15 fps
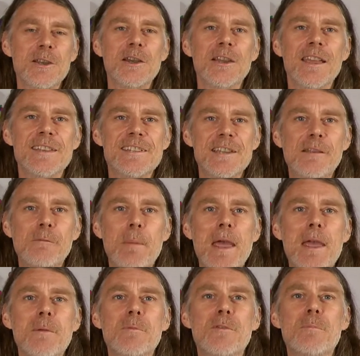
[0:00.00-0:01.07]
like, instead of
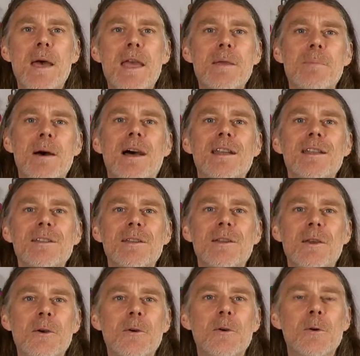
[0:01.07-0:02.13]
paying with PayPal
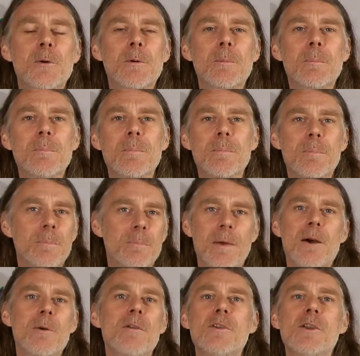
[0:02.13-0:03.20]
or
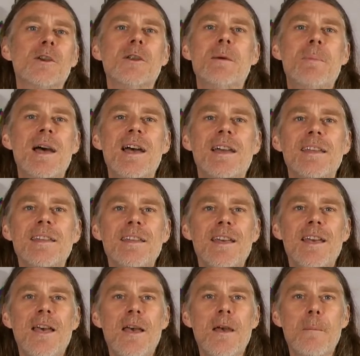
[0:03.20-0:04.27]
however you're going to
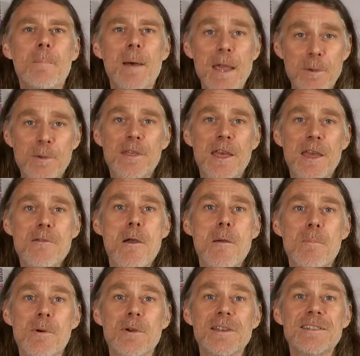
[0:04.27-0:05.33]
pay with hero
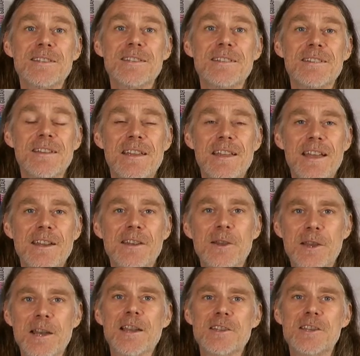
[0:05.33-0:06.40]
points, you
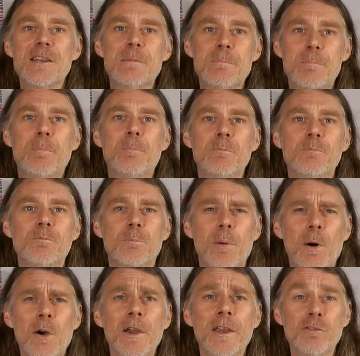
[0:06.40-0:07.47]
can actually
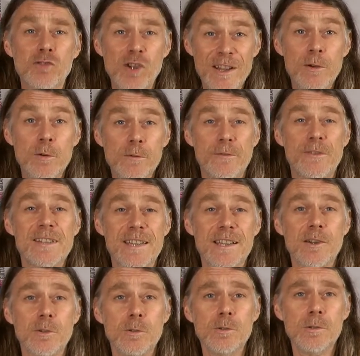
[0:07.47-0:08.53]
buy real
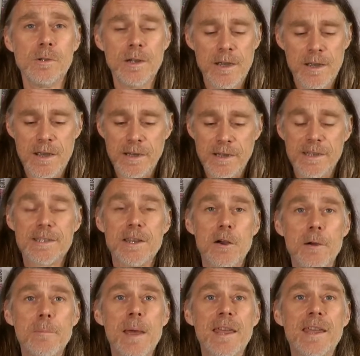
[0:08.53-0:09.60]
physical
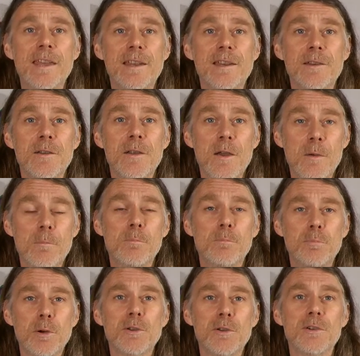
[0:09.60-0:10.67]
guitar making
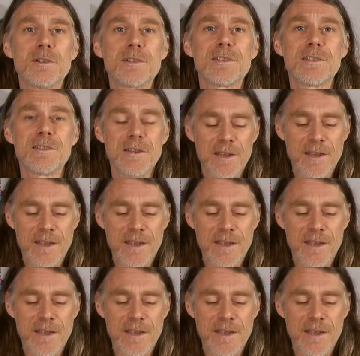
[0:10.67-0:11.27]
products.